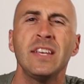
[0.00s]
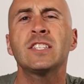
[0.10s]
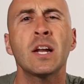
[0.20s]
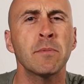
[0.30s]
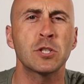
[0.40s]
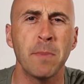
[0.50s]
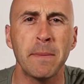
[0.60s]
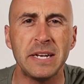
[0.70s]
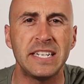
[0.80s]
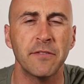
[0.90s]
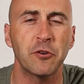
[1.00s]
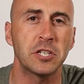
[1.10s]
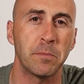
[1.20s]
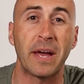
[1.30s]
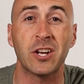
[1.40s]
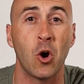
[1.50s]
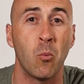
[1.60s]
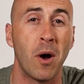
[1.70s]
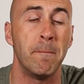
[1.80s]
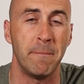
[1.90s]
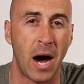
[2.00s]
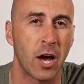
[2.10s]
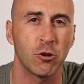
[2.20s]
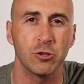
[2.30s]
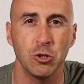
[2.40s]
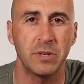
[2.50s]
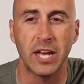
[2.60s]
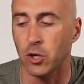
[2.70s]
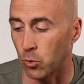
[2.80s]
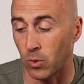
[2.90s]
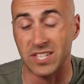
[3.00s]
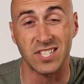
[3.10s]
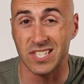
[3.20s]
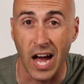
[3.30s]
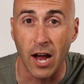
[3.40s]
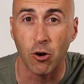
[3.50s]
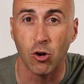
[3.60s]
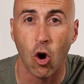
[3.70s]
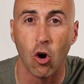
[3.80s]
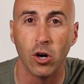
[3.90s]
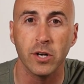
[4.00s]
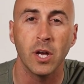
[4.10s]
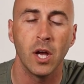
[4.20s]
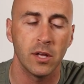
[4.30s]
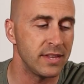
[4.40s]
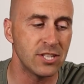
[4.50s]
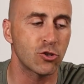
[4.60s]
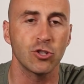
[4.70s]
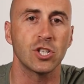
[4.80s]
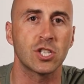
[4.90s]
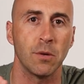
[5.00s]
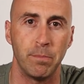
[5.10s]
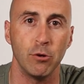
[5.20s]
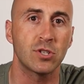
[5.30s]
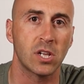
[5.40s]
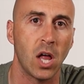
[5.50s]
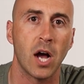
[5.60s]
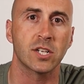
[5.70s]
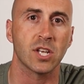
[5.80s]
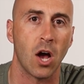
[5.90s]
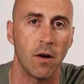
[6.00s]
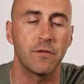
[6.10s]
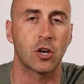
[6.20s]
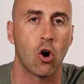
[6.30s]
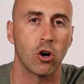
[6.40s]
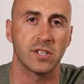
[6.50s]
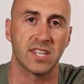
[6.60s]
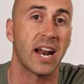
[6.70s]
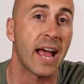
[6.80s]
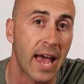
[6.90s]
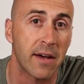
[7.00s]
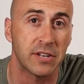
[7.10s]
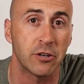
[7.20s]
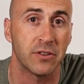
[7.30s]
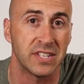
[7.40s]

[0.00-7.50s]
These numbers may be different depending on what model you get or what style card. These are just the boost clocks of the cards that I have here